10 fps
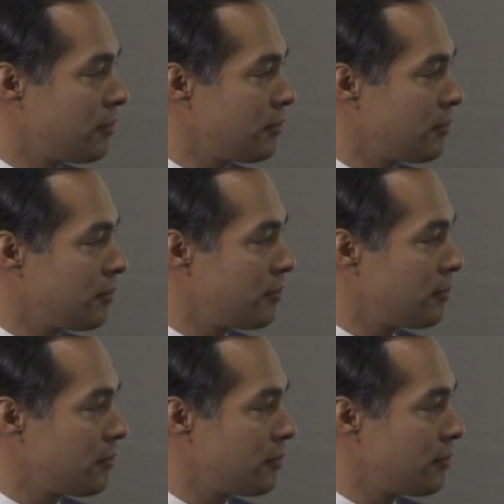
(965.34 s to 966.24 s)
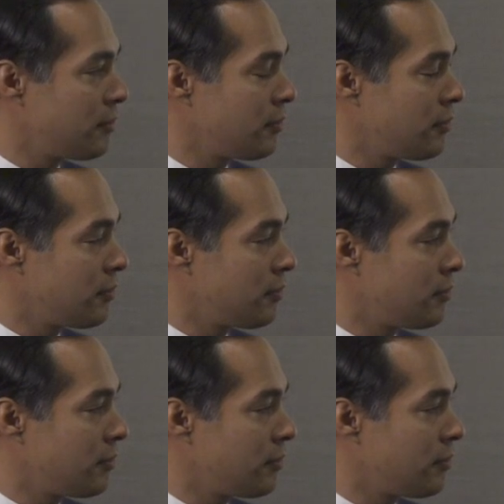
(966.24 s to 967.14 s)

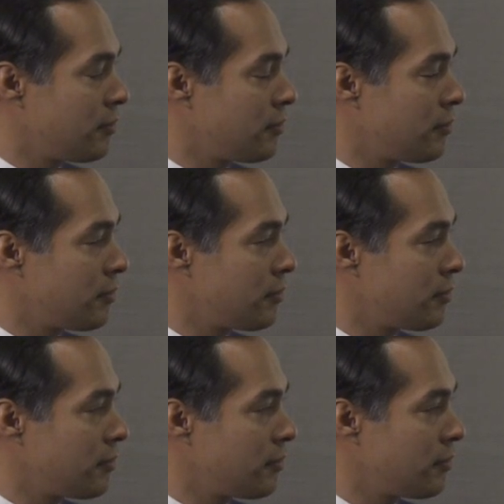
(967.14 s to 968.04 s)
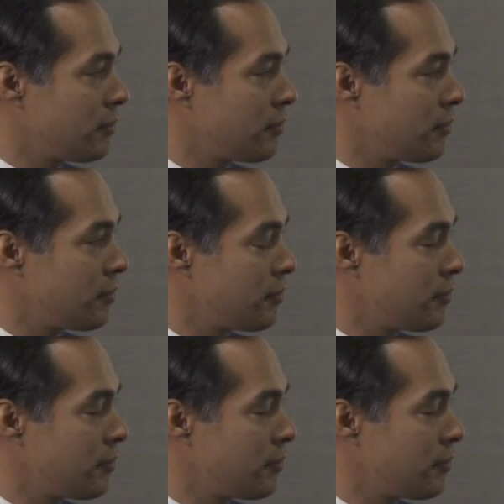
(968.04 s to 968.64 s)
[no speech]